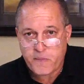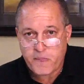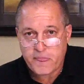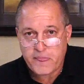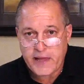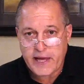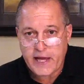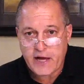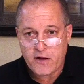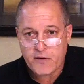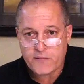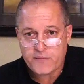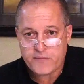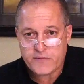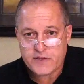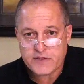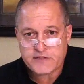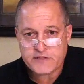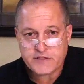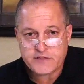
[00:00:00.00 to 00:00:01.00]
Now,
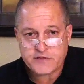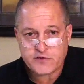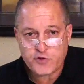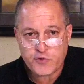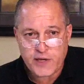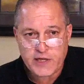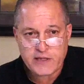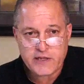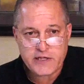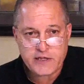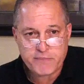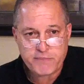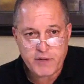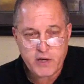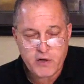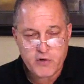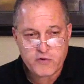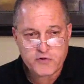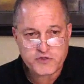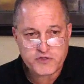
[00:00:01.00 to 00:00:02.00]
this is directly
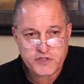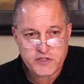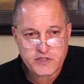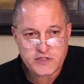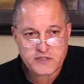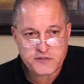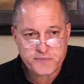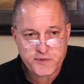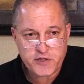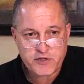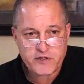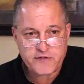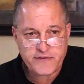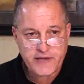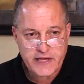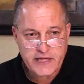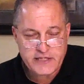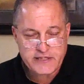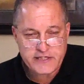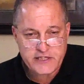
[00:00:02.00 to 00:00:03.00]
opposed to the spirit of
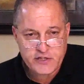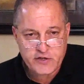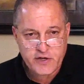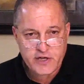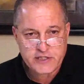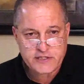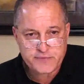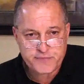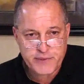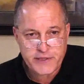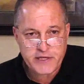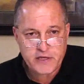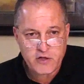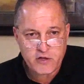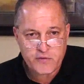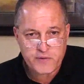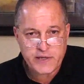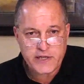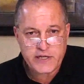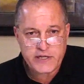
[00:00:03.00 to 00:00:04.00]
Antichrist being
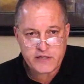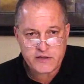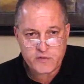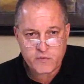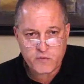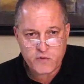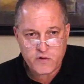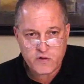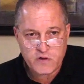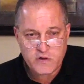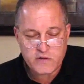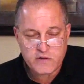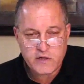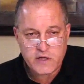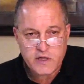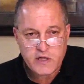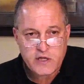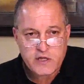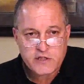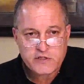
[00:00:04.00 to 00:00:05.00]
already in the world.
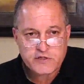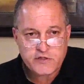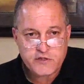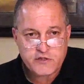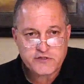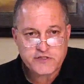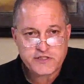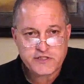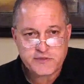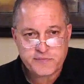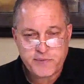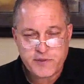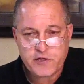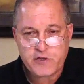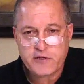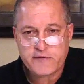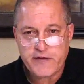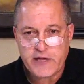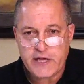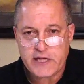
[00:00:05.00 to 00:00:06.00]
So there's a
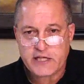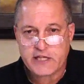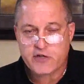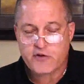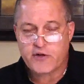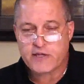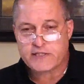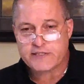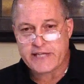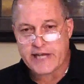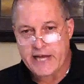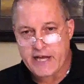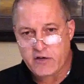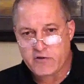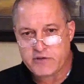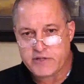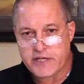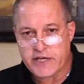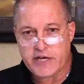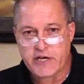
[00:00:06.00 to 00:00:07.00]
spirit of Antichrist
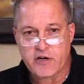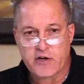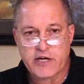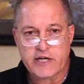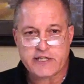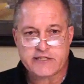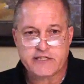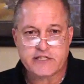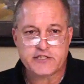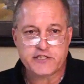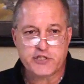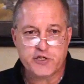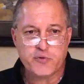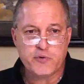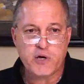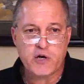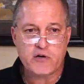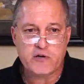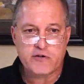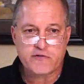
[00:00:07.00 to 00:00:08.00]
out there, and he says, You
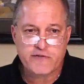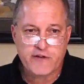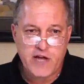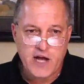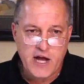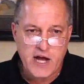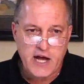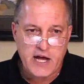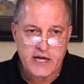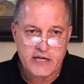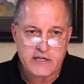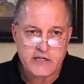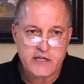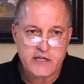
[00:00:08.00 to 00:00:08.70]
are of God.